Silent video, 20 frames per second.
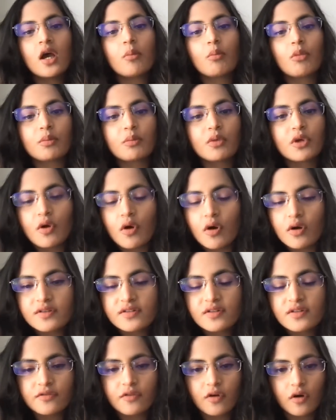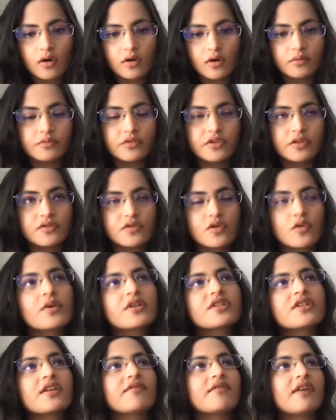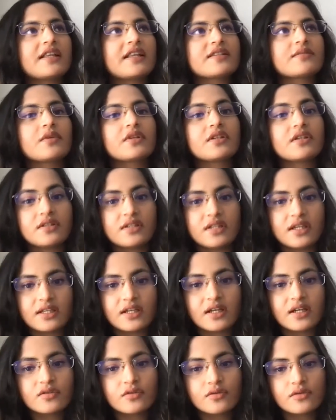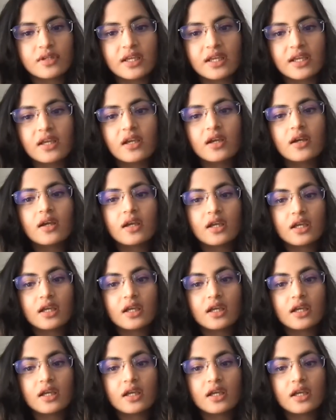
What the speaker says: But because of so much advancement in data today,